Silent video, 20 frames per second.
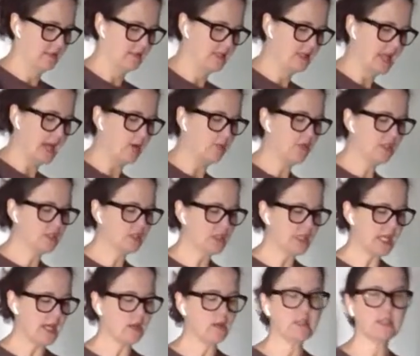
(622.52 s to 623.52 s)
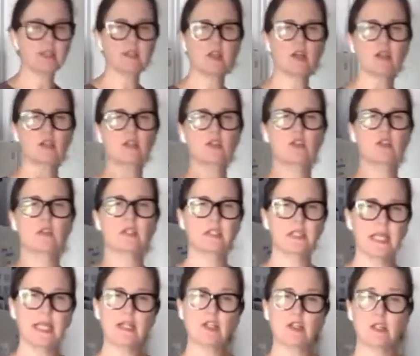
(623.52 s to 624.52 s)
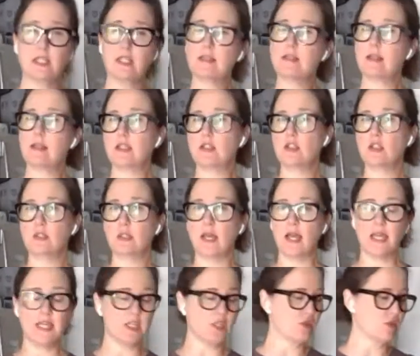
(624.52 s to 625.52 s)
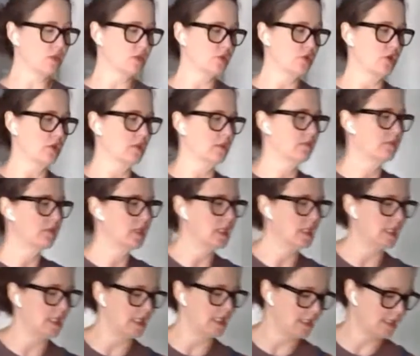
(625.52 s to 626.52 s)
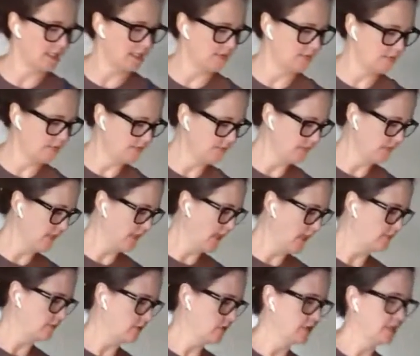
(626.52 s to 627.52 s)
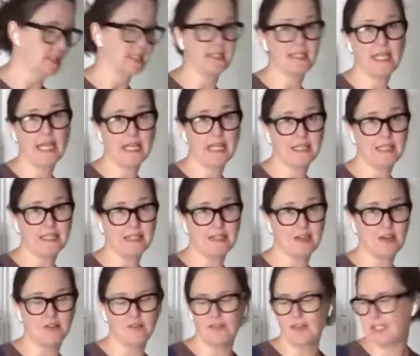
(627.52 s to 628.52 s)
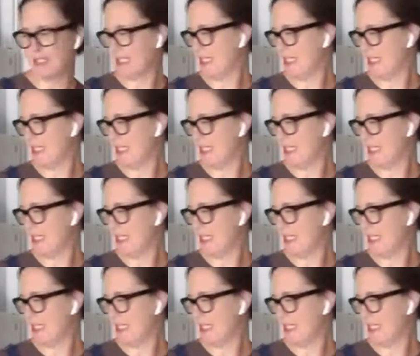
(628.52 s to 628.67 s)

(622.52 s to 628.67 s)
Now, when your carrots are to the tenderness that you like, you can turn off the heat. I'm just going to take this off the